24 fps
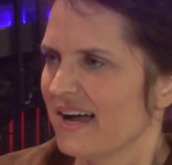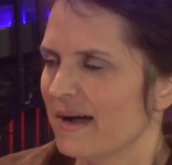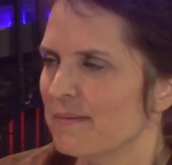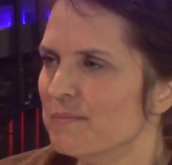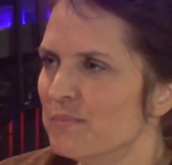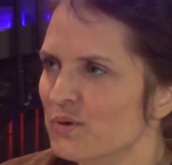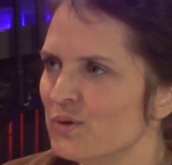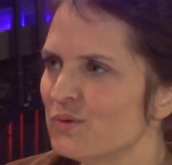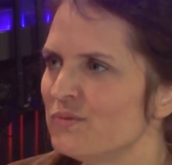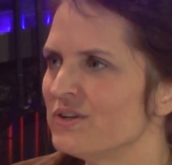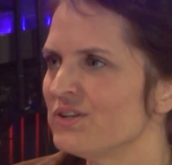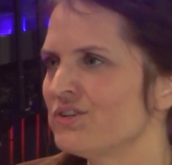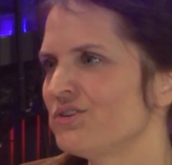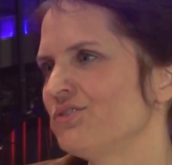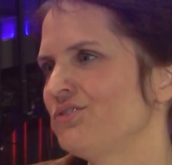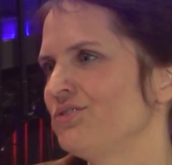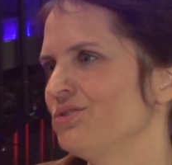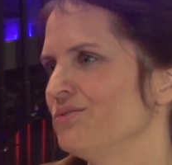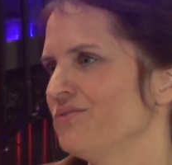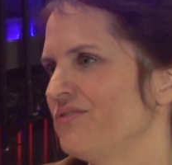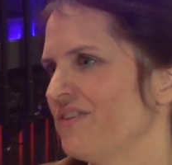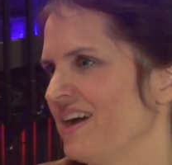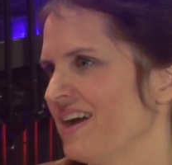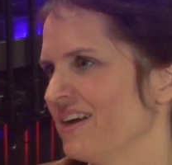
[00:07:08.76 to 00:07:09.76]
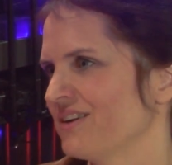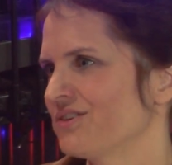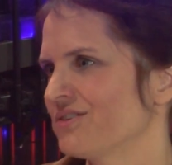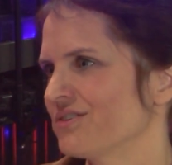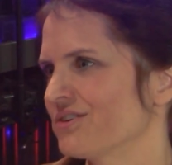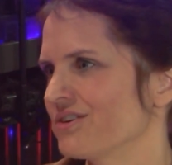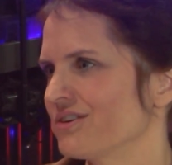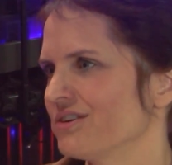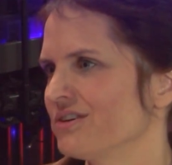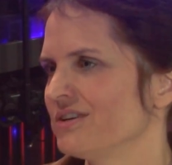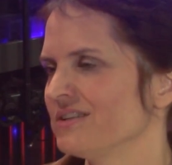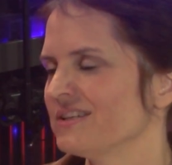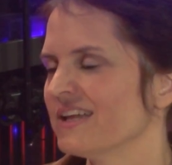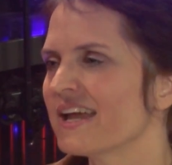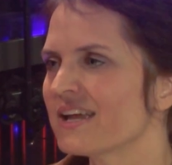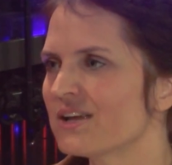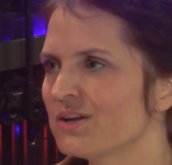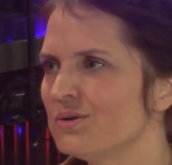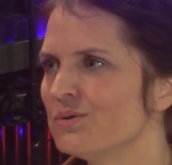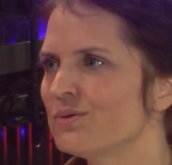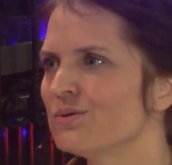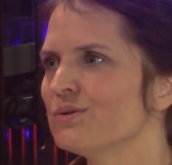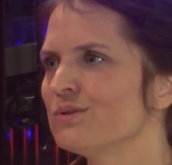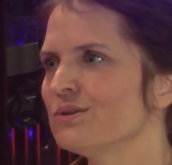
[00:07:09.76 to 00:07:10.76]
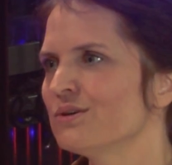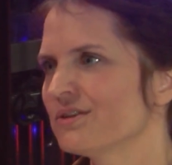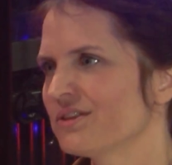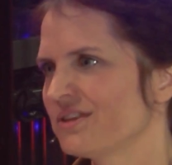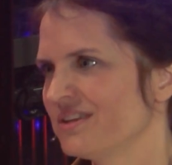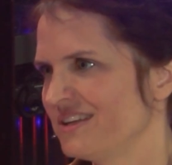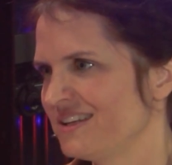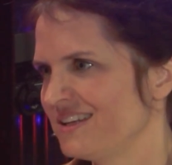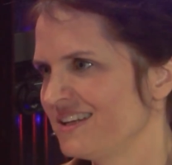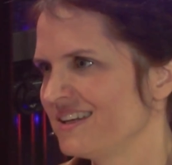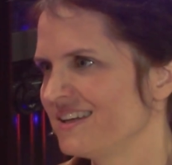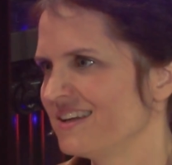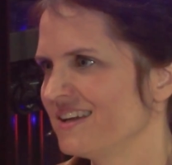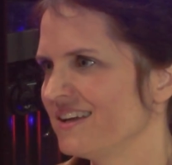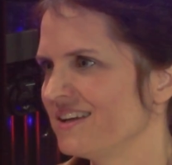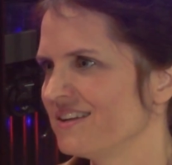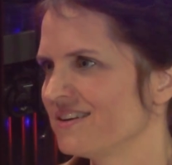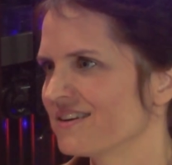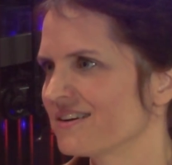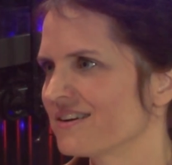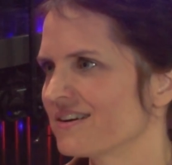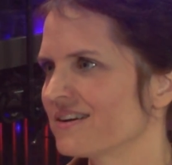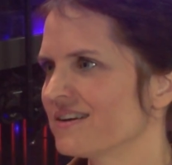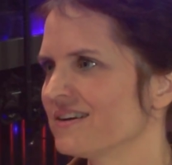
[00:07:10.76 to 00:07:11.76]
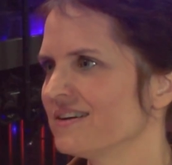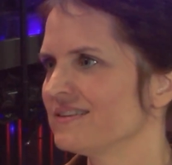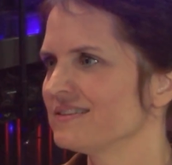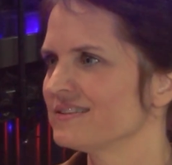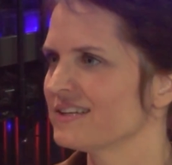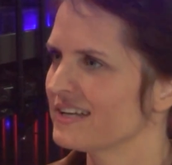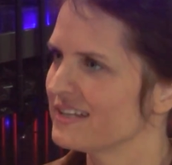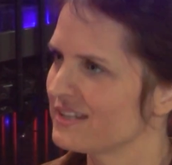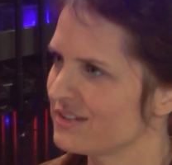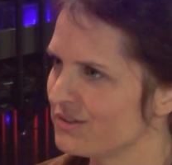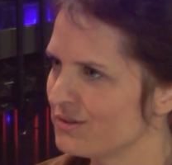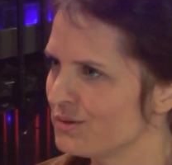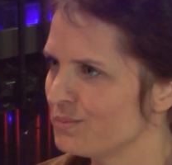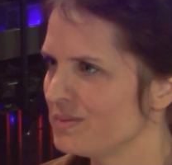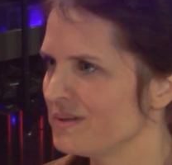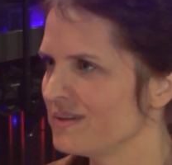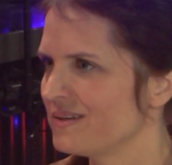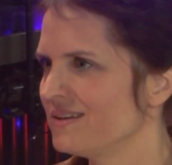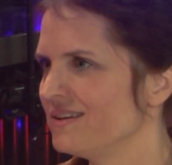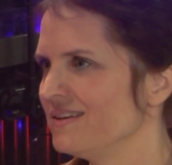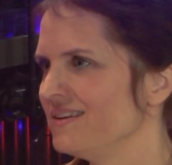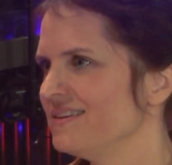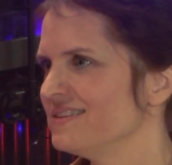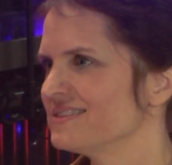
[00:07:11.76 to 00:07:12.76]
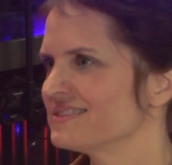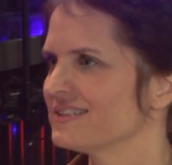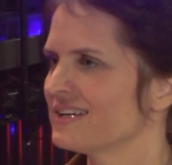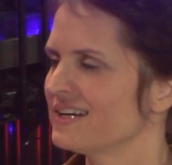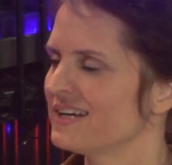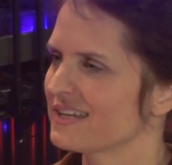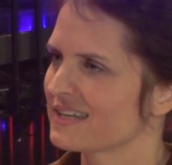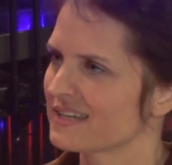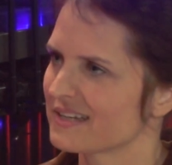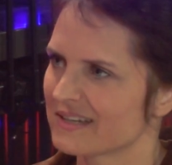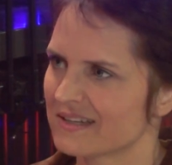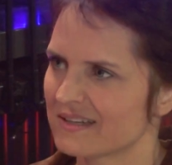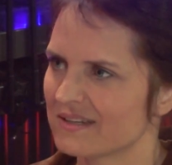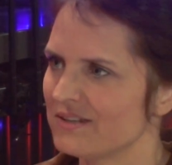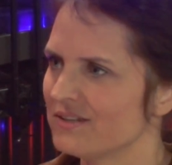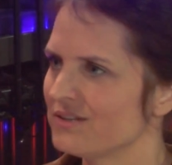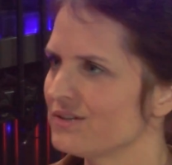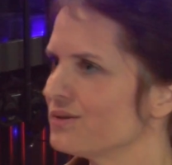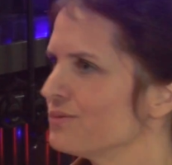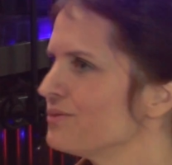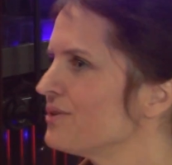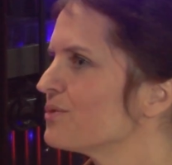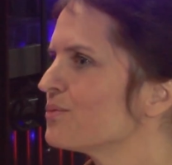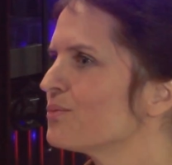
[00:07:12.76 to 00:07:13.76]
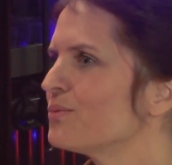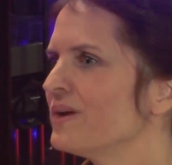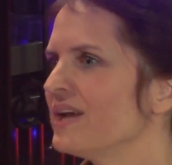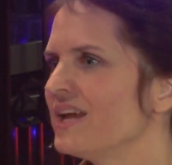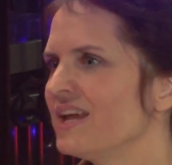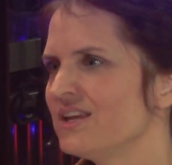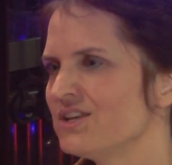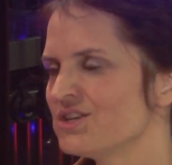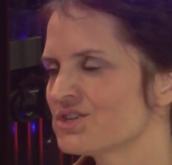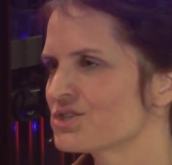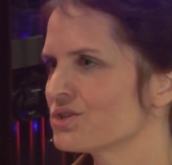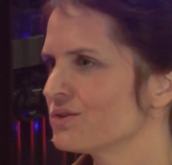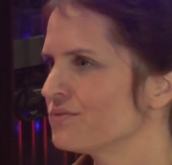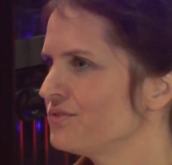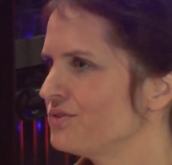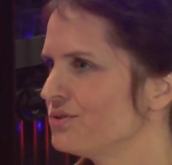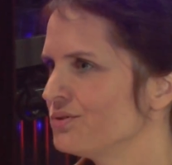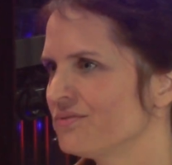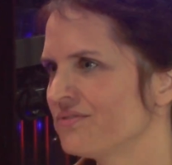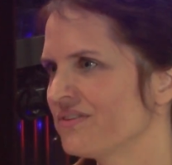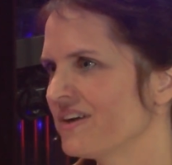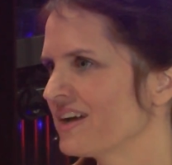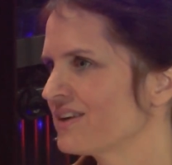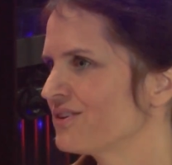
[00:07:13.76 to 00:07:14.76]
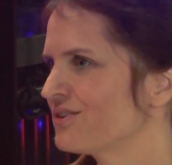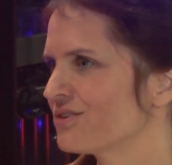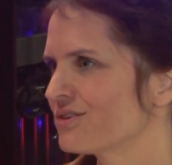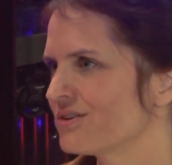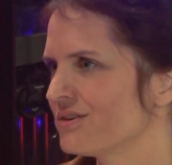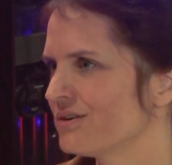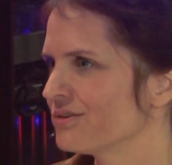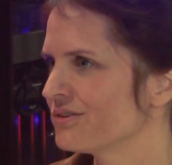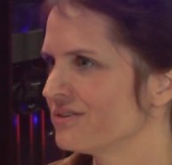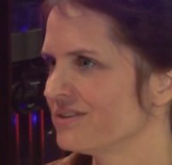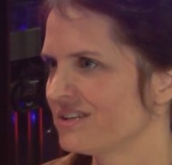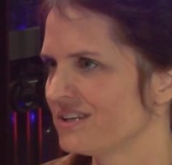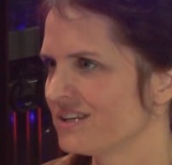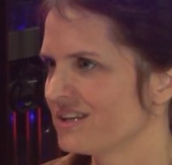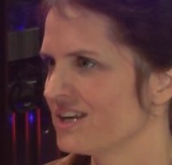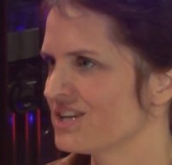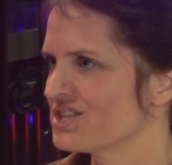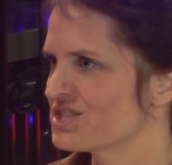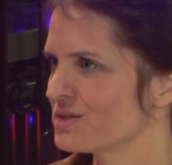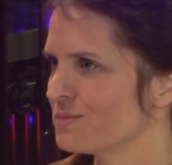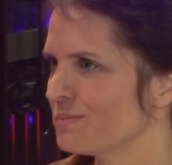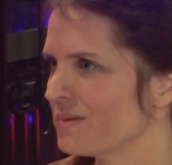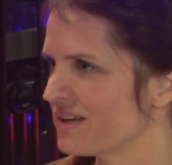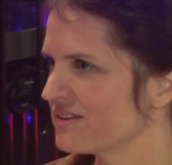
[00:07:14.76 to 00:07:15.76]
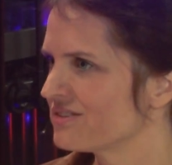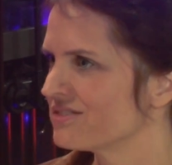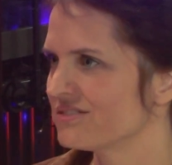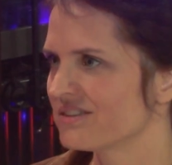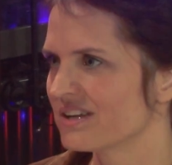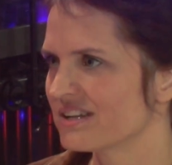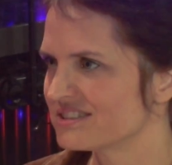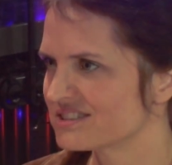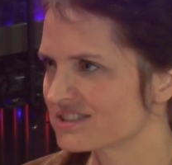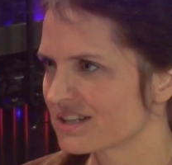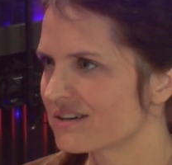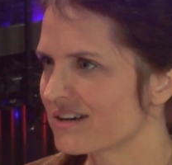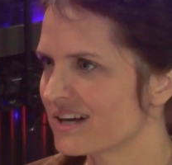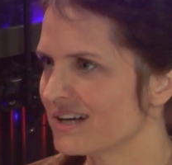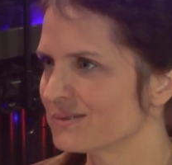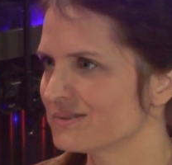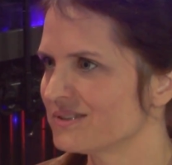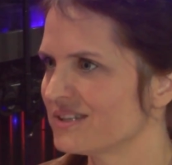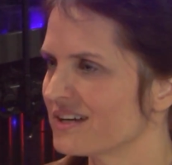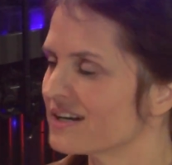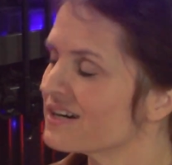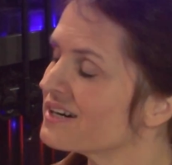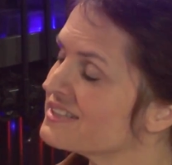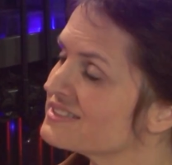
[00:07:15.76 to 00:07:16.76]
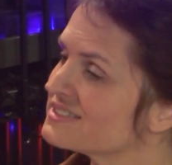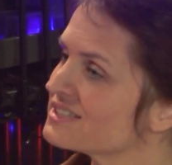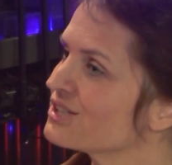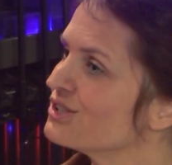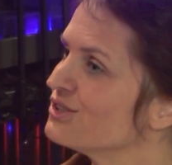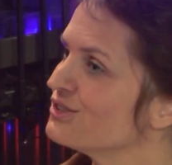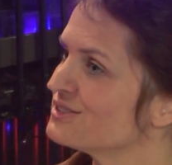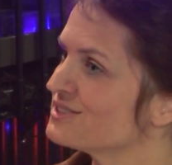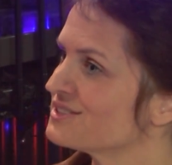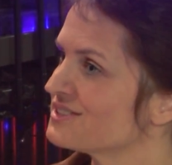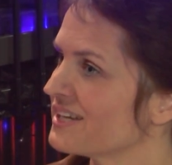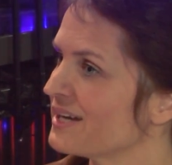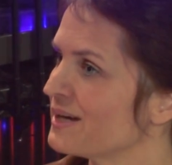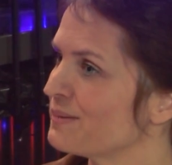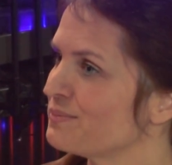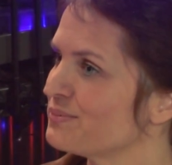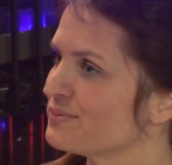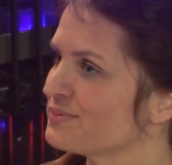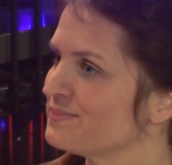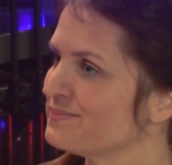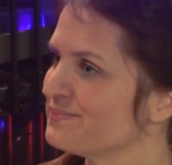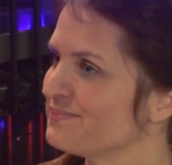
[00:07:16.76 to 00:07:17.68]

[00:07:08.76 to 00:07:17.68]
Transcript: Moving to two-factor, like Google Authenticator, like YubiKeys, like you know the range of two-factor authentication methods that are out there is a good step.